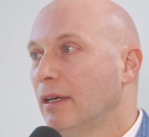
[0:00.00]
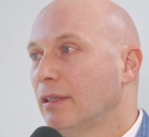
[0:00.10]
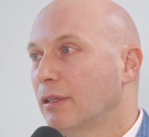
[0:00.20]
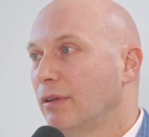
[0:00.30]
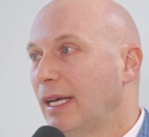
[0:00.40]

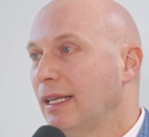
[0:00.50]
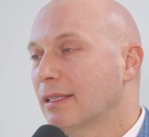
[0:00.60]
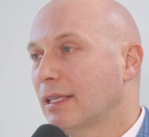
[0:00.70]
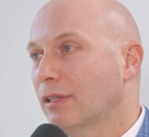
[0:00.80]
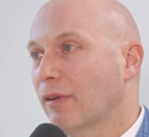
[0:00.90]
So United
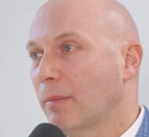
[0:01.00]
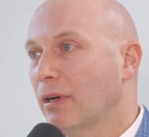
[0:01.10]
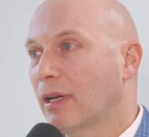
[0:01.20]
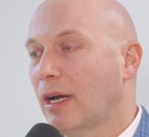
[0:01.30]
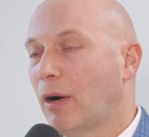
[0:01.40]
States of
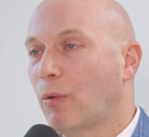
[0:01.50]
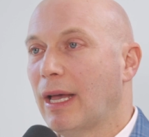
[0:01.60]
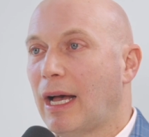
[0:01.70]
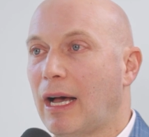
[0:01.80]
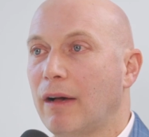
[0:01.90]
America, we
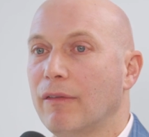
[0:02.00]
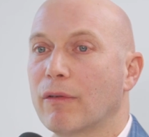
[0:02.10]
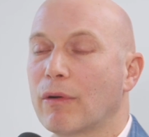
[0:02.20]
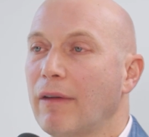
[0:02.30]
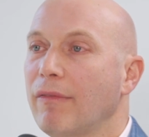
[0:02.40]
have
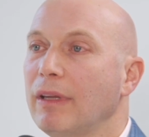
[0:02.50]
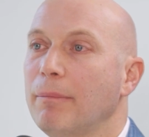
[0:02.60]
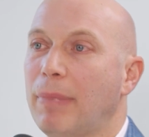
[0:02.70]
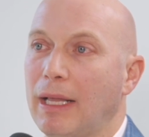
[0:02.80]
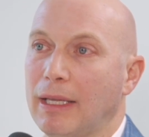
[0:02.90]

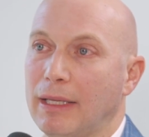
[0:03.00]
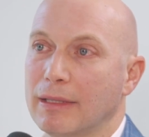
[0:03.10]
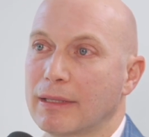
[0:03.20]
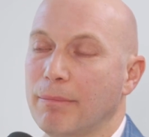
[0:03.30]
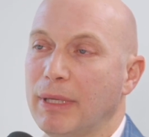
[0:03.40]
roughly
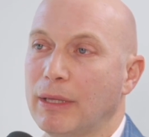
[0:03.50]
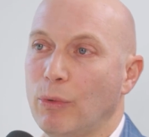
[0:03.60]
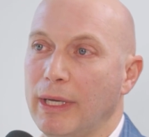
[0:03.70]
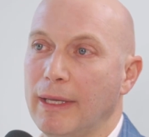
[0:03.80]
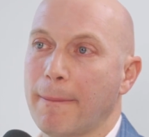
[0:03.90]
balance
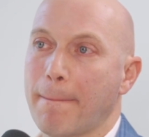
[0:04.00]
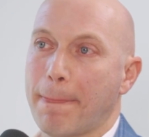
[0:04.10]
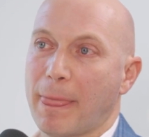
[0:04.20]
between